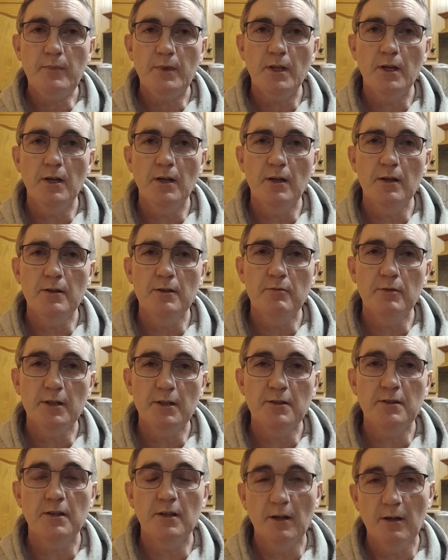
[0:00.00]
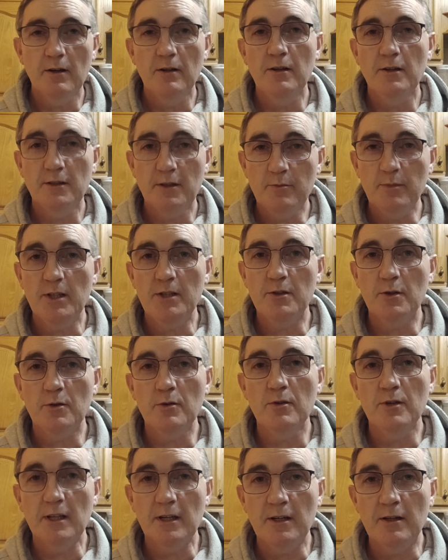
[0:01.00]
And when I say Ireland, I mean the
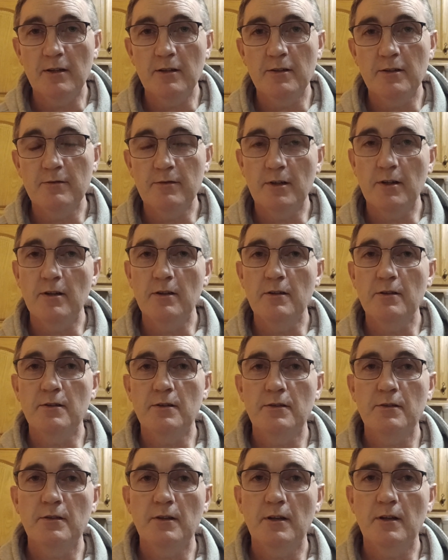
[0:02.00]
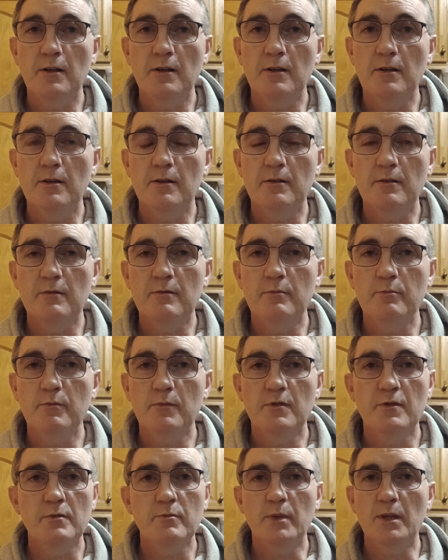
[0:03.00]
whole island of Ireland,
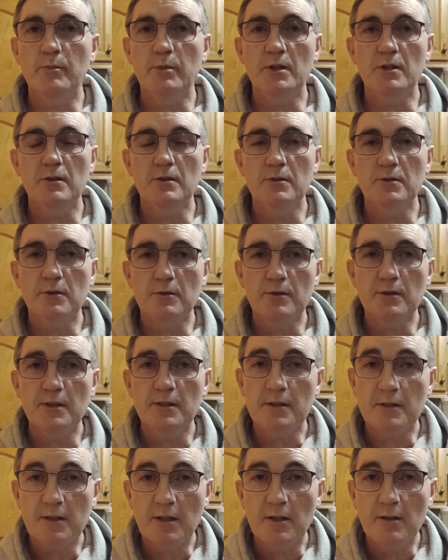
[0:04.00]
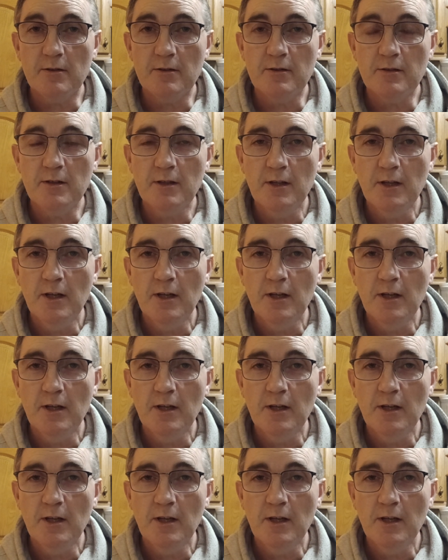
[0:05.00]
people north and south,